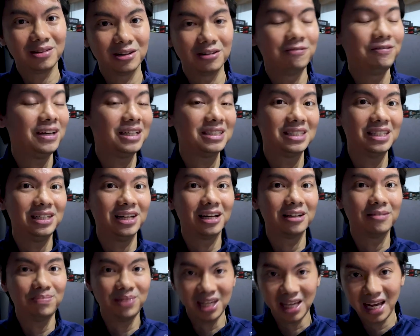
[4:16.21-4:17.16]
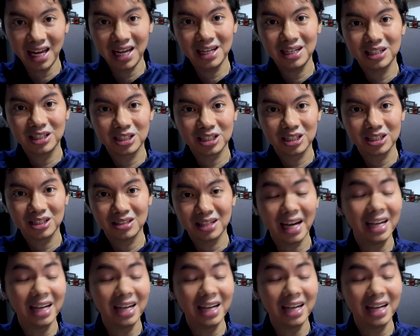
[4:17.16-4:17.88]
or Fixie.ph.